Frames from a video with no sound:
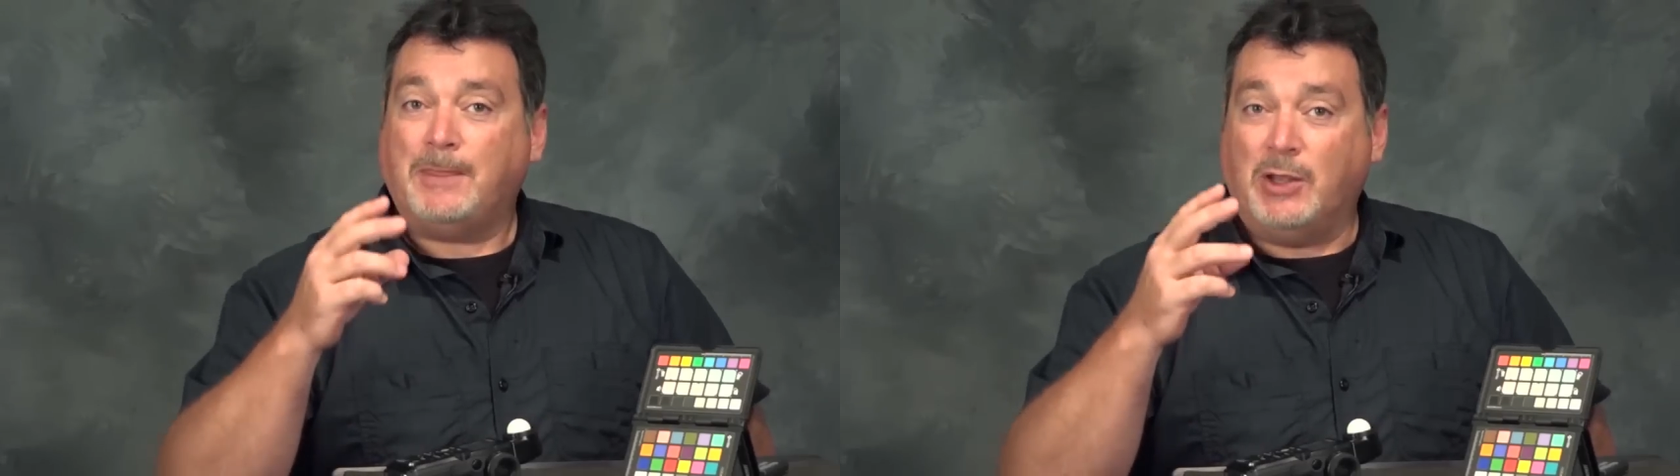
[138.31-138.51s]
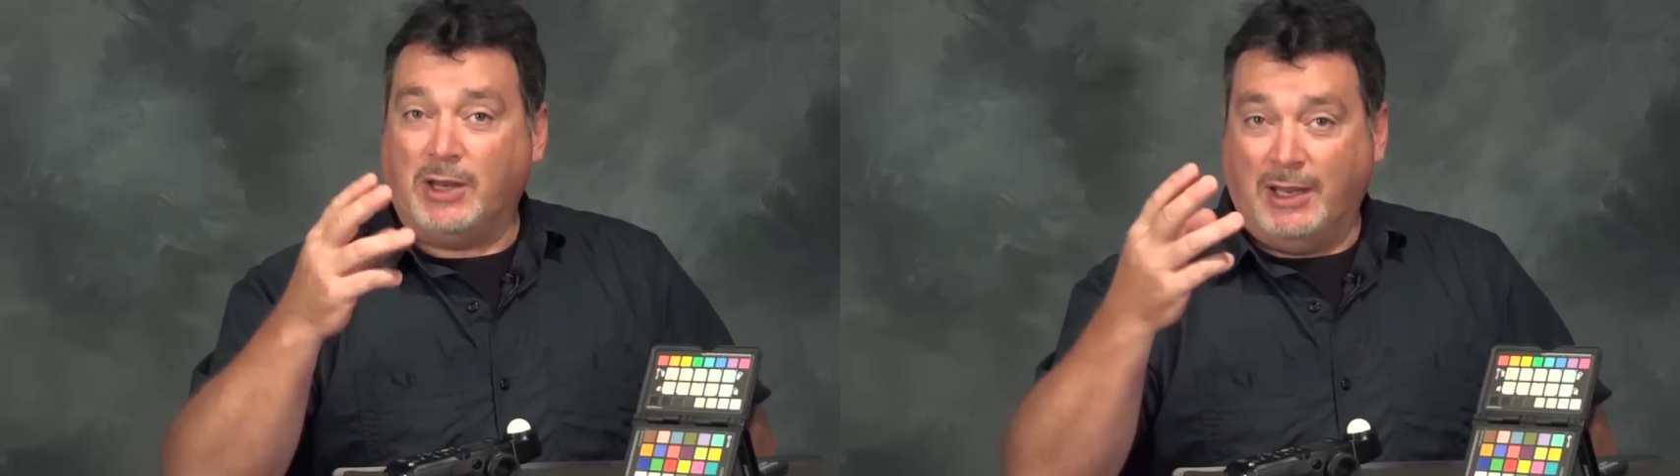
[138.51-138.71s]

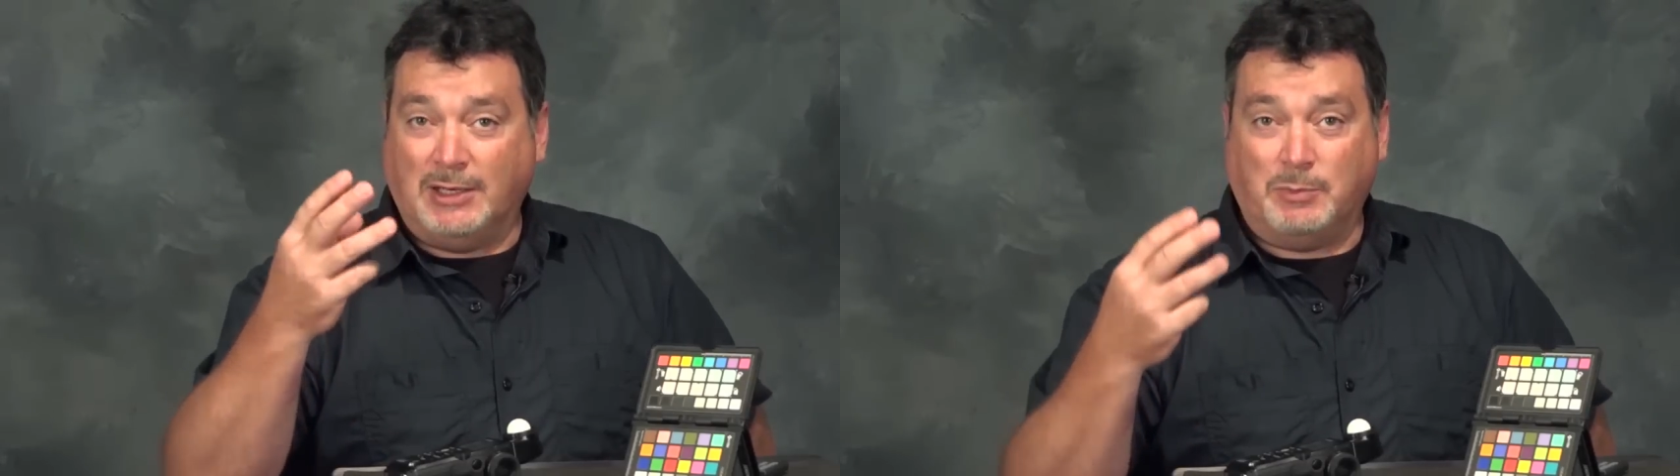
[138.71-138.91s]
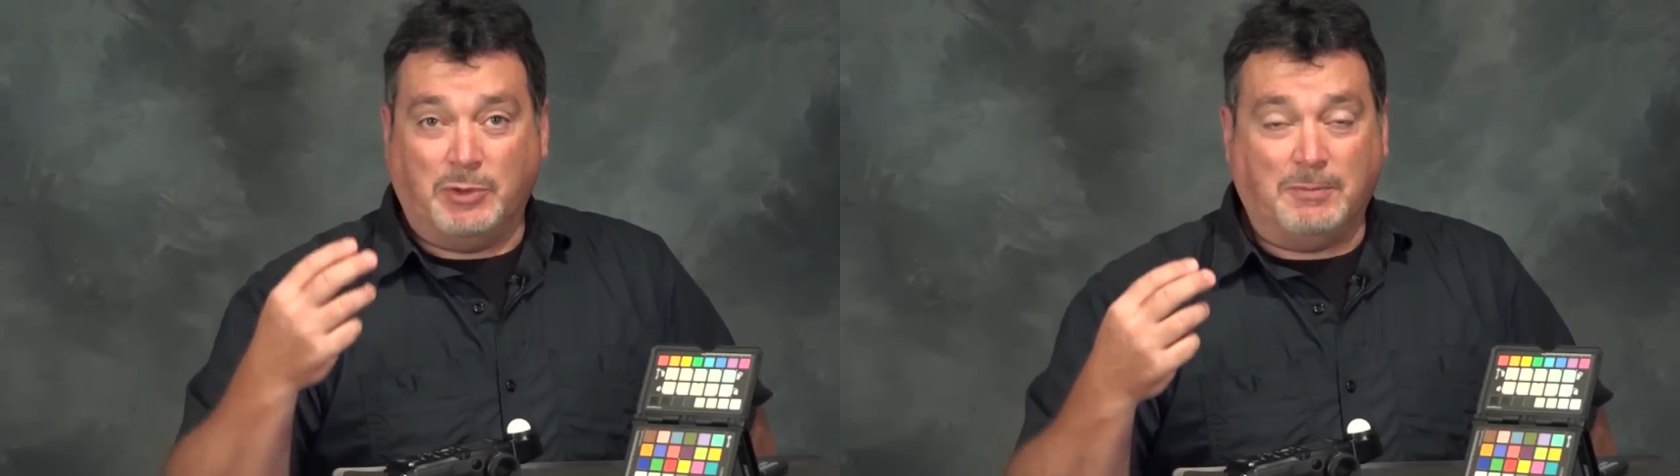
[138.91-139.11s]
you're going to
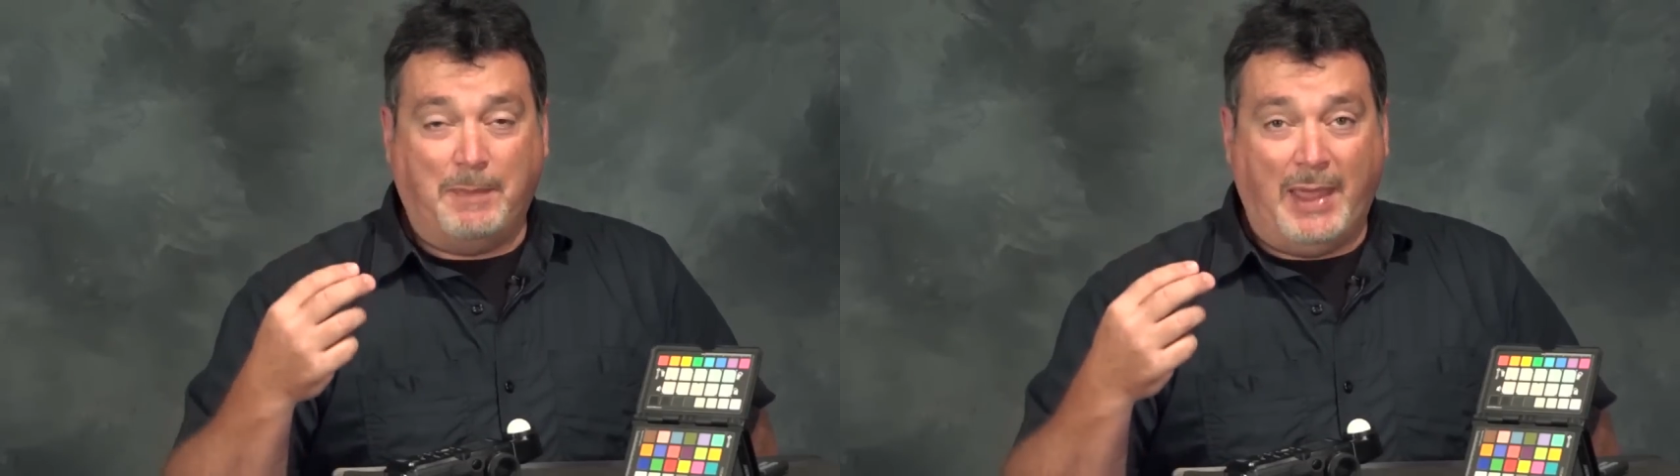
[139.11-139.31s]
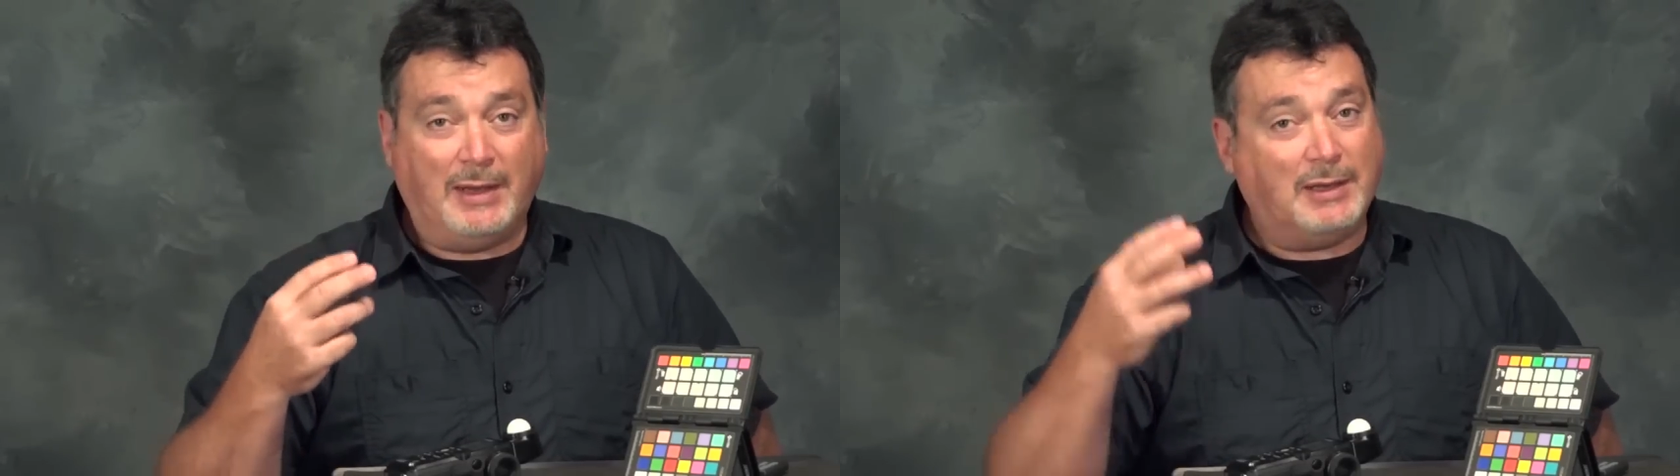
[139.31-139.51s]
end up with
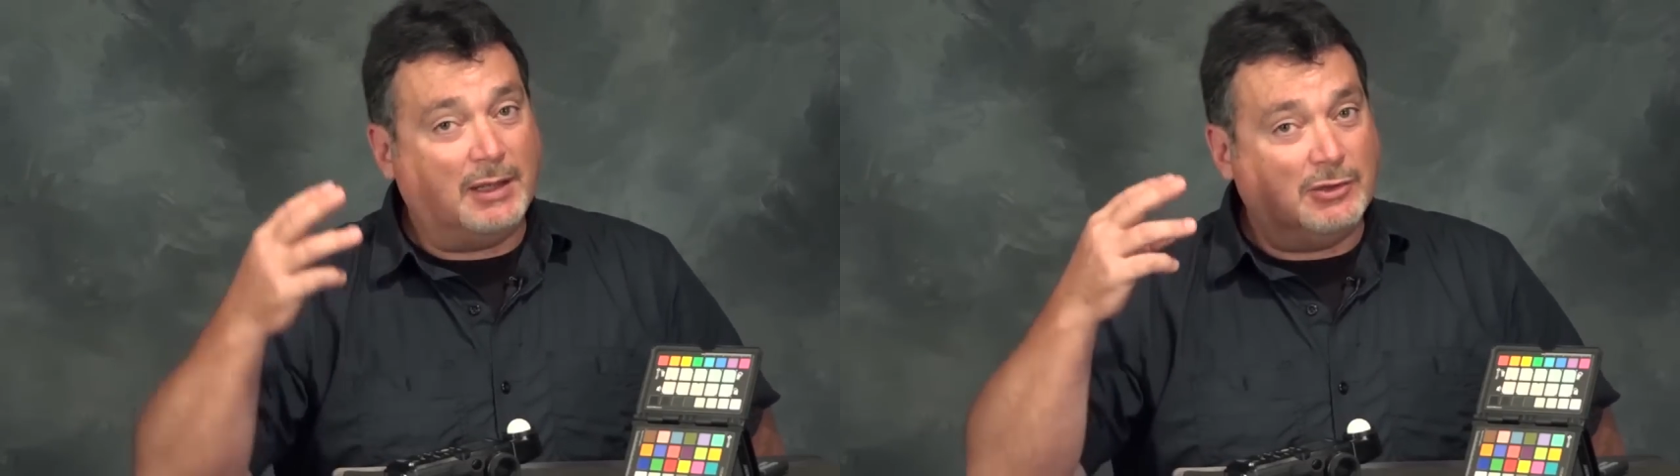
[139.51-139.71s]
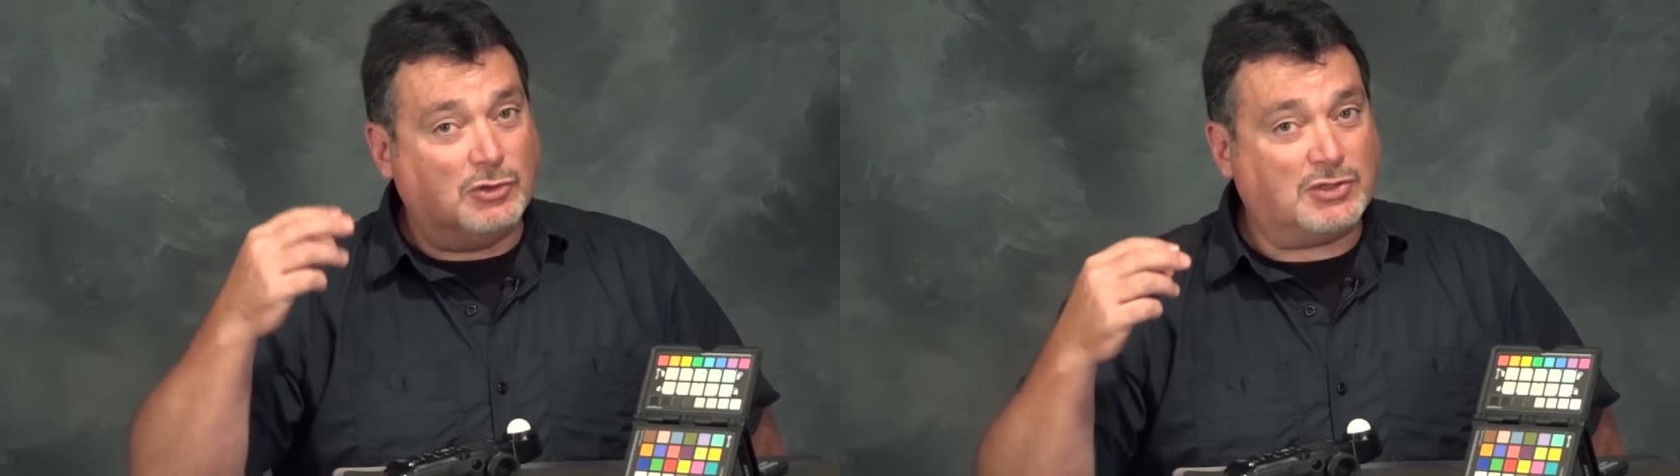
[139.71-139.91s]

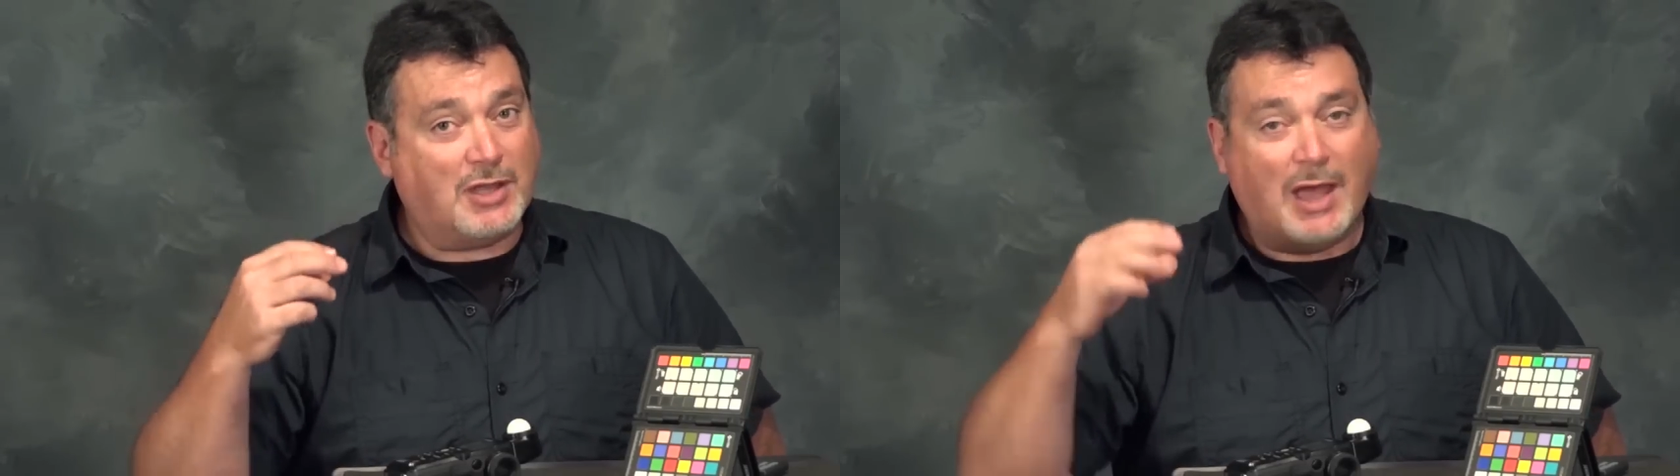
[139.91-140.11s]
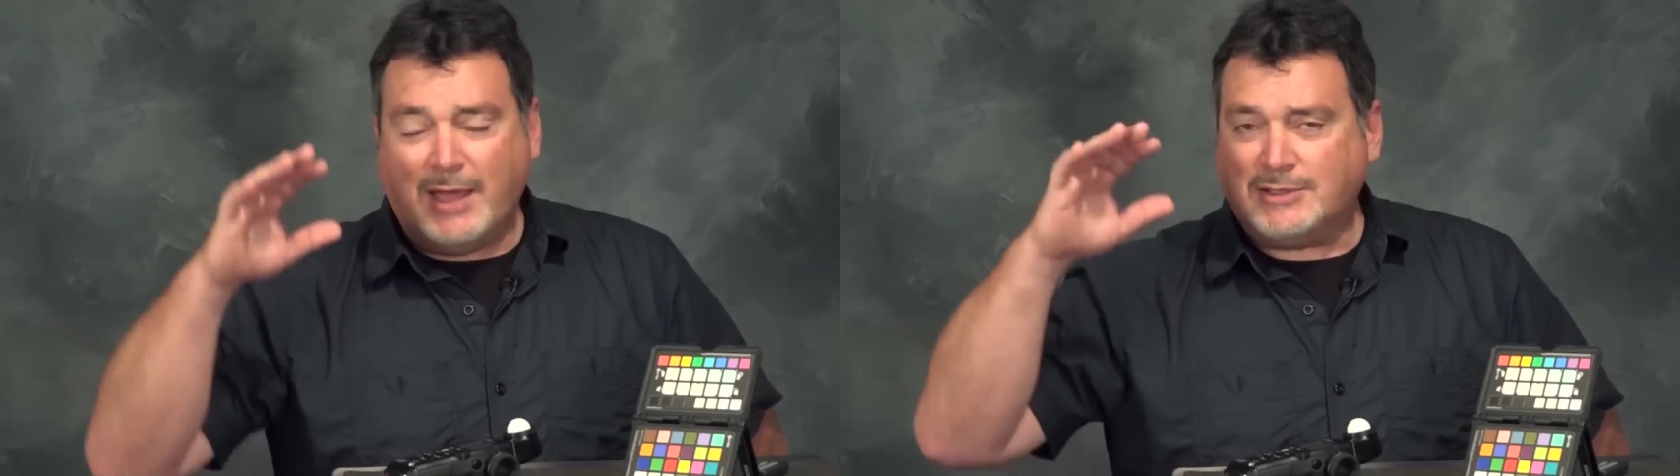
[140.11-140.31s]
banding in your
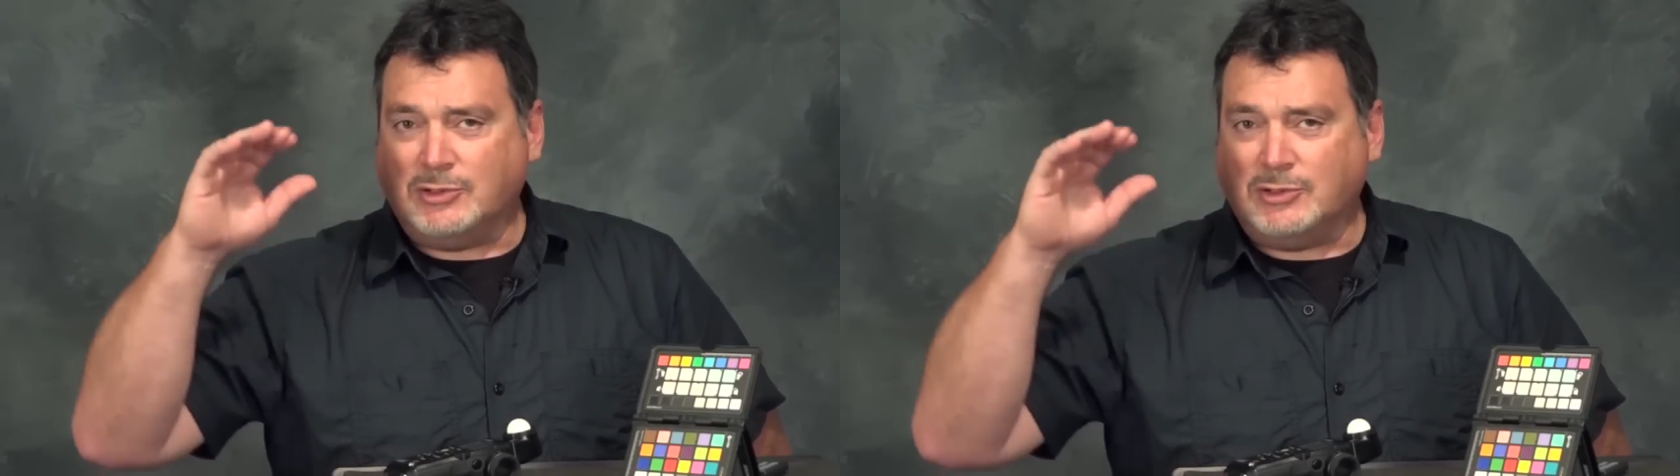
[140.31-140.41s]
skies